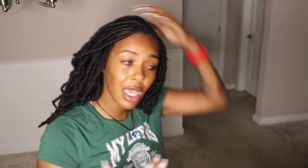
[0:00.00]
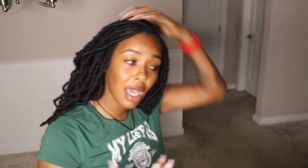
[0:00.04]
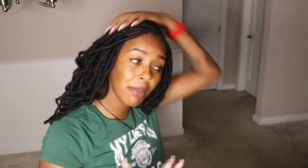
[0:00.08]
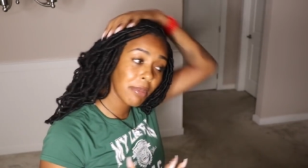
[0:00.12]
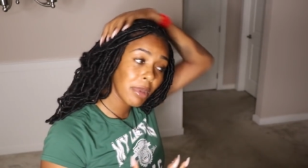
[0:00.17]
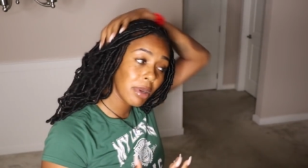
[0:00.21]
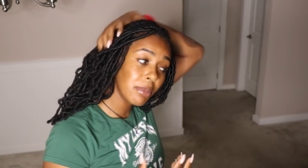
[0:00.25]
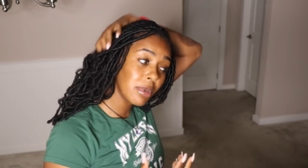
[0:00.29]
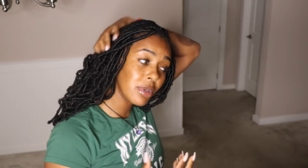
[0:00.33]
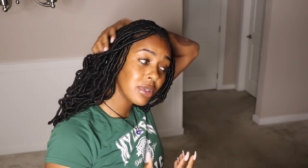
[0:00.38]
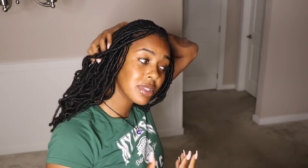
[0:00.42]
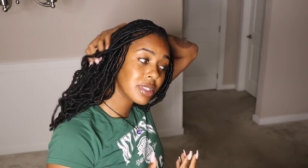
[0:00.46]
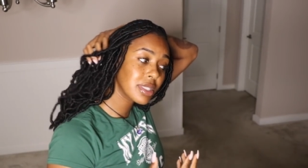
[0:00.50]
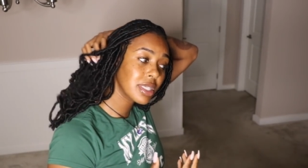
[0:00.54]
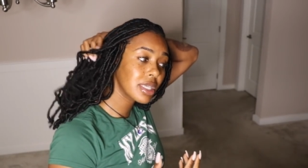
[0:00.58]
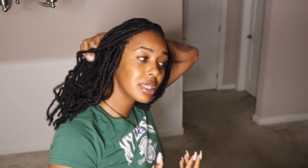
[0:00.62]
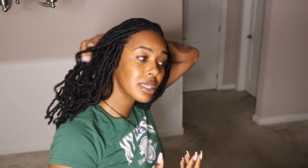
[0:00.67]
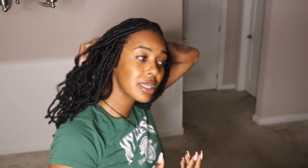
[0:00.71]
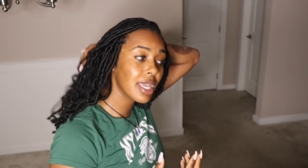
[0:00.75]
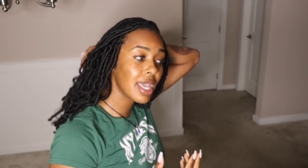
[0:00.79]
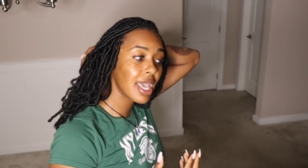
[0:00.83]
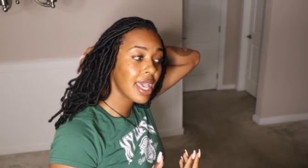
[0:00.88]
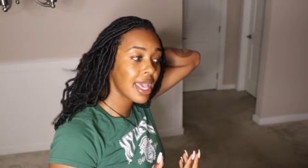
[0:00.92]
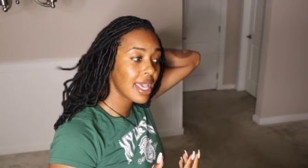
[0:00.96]
I'm almost seeing
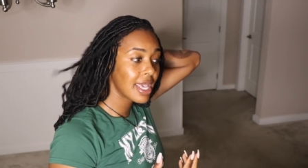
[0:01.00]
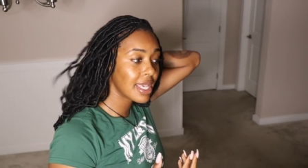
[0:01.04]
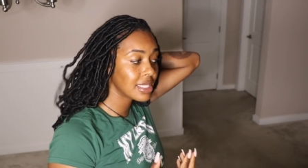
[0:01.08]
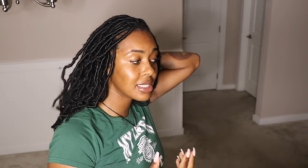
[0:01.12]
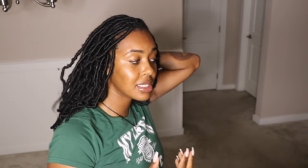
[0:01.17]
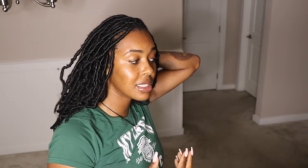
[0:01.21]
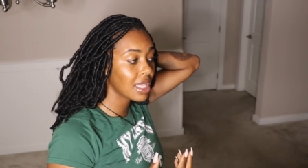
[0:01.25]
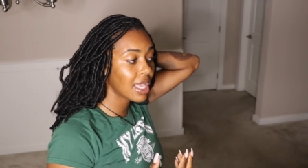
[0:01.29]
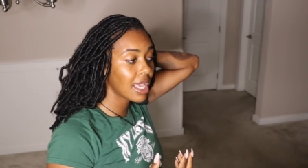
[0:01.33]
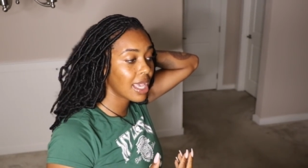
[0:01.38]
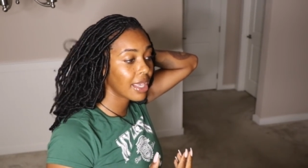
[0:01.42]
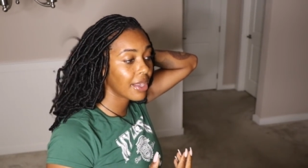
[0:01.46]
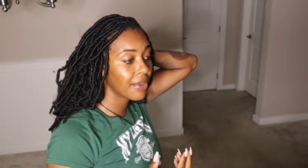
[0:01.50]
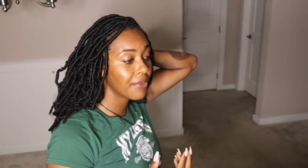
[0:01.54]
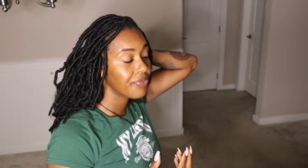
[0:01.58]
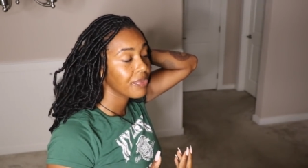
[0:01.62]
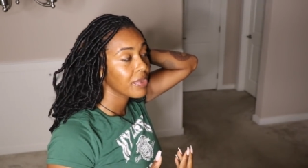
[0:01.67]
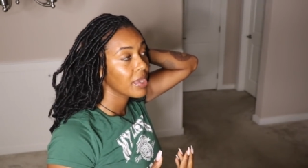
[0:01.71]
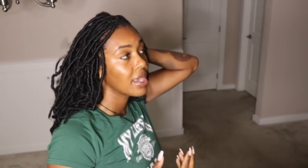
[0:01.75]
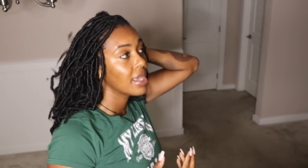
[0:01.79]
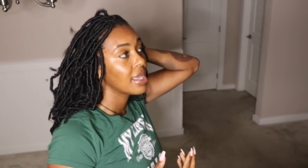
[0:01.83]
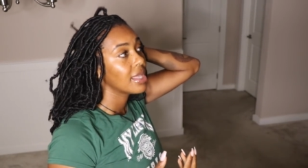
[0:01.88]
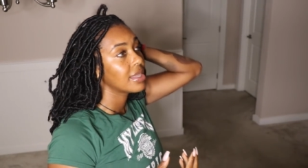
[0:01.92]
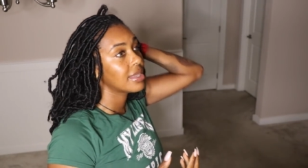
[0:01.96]
it as like
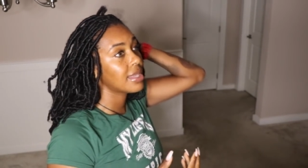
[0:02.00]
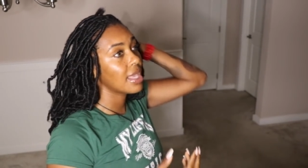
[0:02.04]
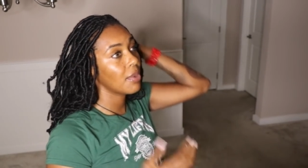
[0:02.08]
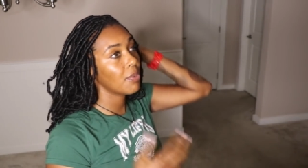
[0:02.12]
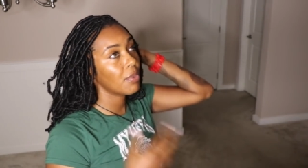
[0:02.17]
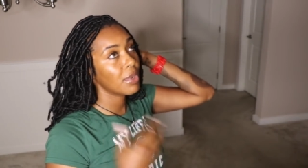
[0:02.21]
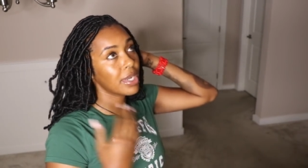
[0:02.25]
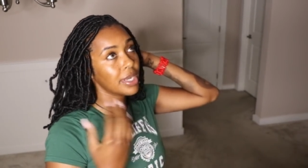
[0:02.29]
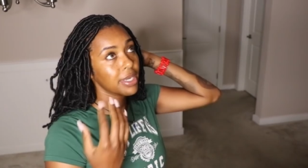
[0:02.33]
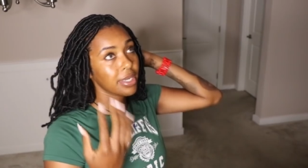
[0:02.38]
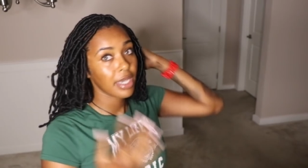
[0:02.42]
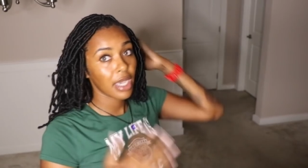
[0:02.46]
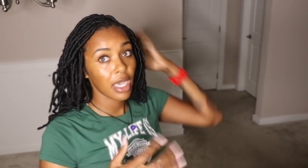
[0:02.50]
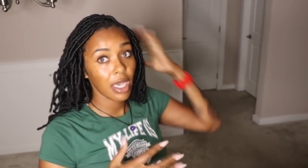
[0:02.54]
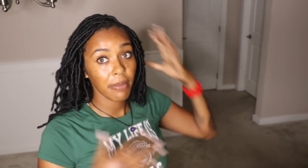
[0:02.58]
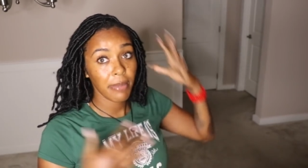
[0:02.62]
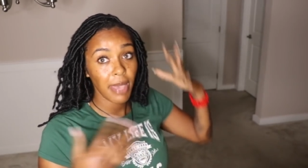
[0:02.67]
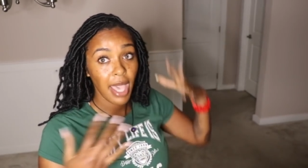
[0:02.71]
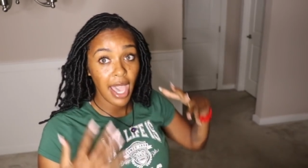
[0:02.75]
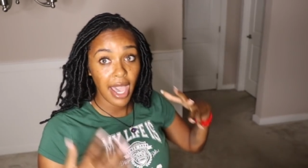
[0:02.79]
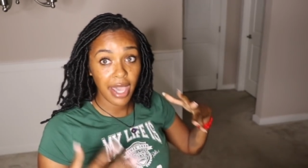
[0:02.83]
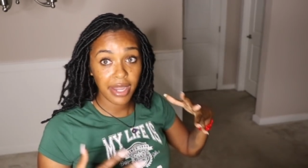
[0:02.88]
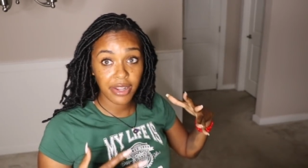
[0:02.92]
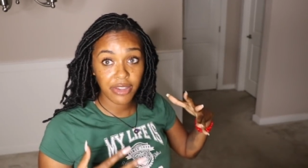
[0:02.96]
they want to come
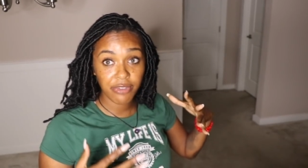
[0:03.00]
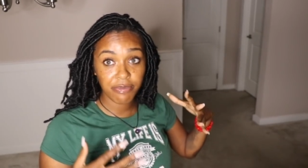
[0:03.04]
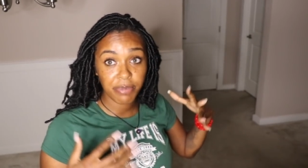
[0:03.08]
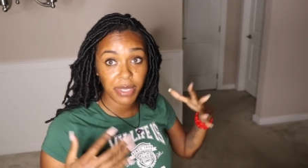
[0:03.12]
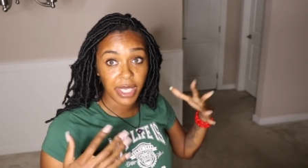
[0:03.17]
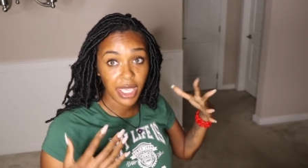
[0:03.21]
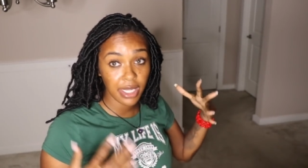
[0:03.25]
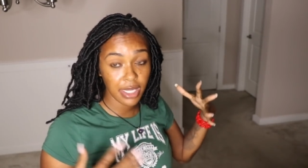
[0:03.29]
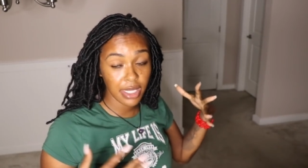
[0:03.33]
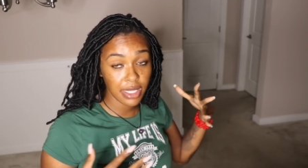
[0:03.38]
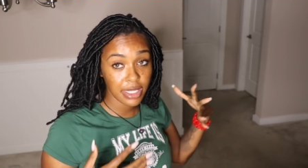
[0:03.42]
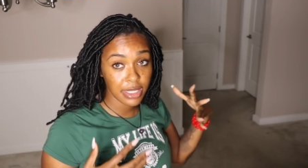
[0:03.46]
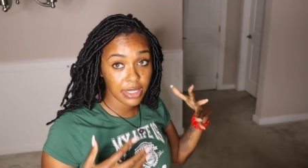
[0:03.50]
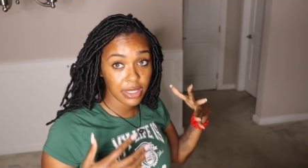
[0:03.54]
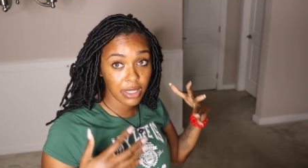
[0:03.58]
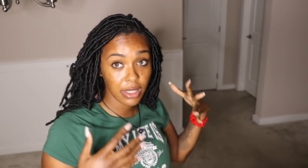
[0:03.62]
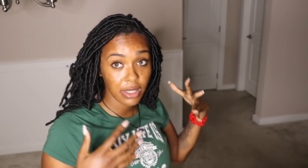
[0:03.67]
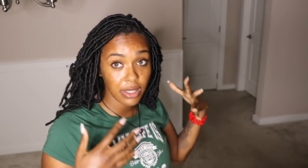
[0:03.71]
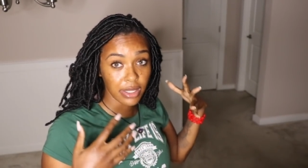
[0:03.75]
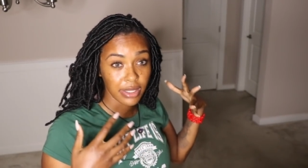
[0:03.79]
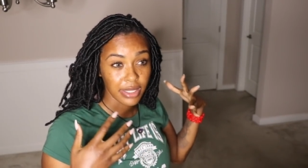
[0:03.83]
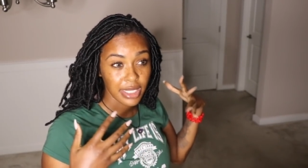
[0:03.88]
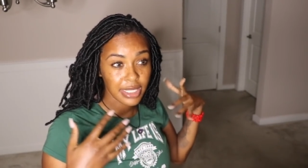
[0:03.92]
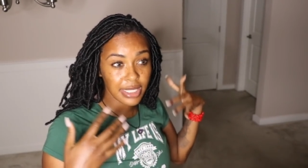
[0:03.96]
out of being in
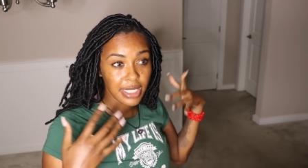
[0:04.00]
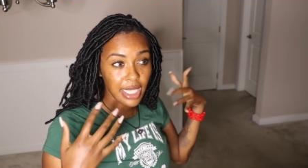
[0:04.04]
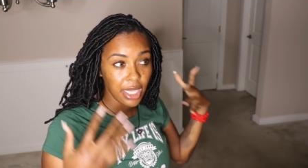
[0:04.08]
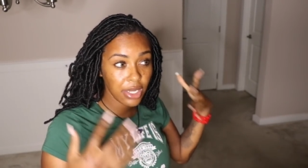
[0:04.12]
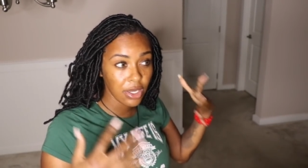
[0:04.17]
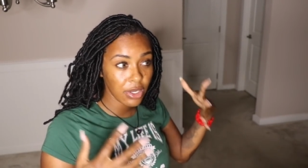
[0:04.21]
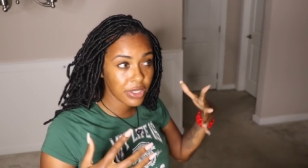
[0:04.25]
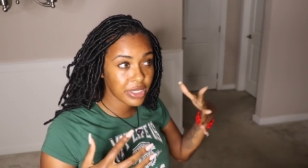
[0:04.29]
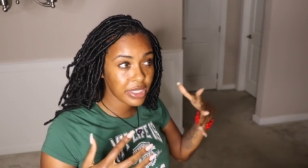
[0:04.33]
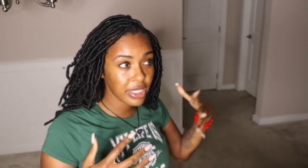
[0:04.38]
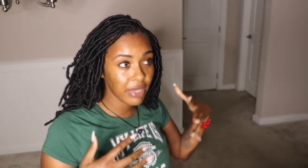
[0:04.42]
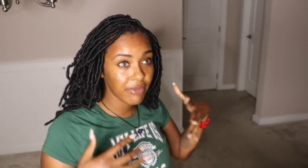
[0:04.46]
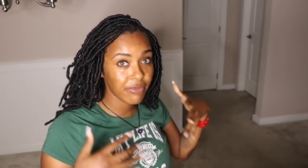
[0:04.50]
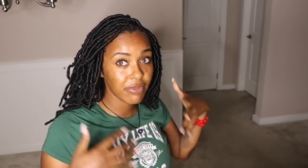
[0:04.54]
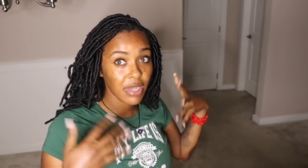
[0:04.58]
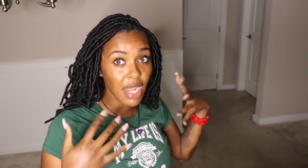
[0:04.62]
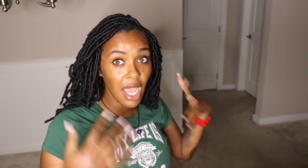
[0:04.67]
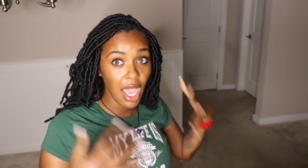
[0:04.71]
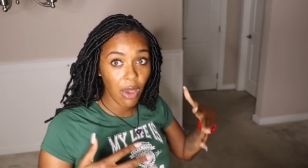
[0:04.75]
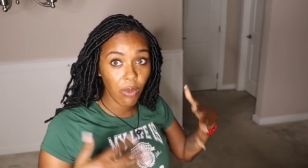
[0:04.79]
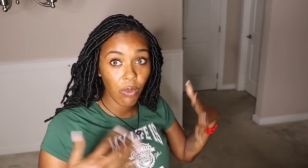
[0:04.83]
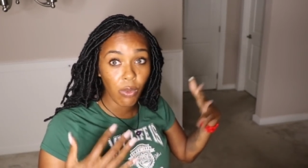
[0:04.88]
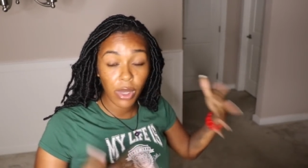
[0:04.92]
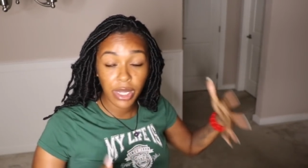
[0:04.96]
this energy of
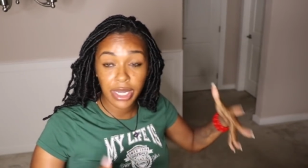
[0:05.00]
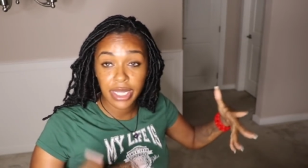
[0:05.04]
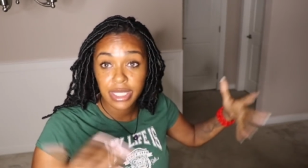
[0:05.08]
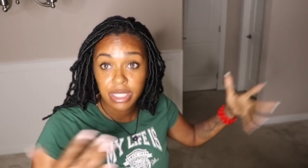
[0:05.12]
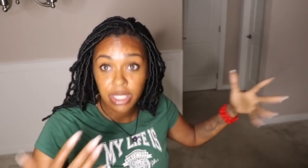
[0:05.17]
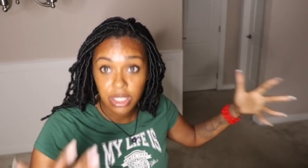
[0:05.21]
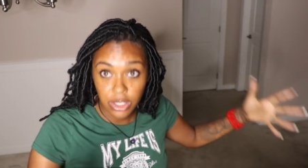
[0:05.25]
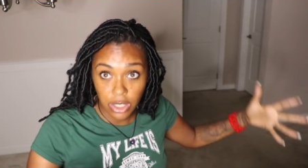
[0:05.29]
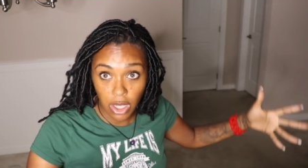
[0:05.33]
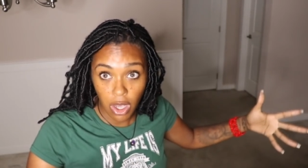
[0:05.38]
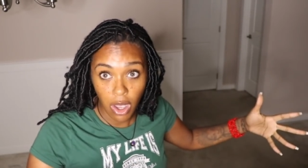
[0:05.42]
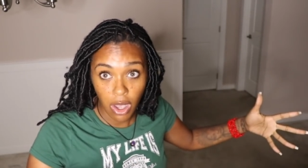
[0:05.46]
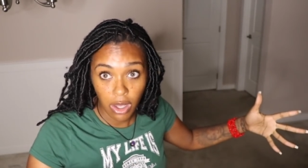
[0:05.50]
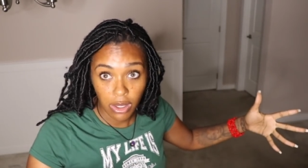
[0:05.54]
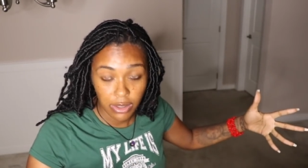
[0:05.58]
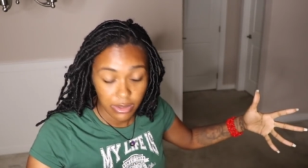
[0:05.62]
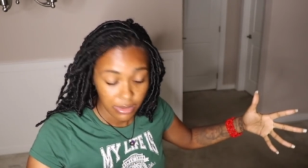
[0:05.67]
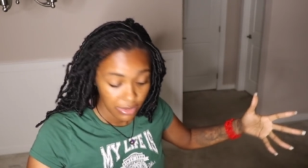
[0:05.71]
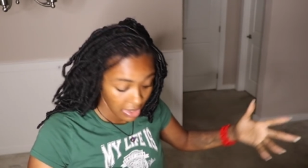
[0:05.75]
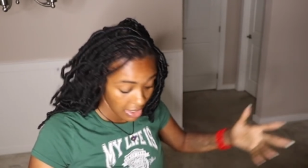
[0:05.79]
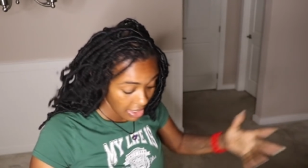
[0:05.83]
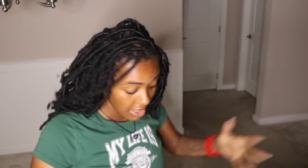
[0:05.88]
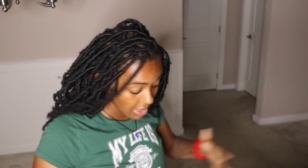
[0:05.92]
not wanting to talk.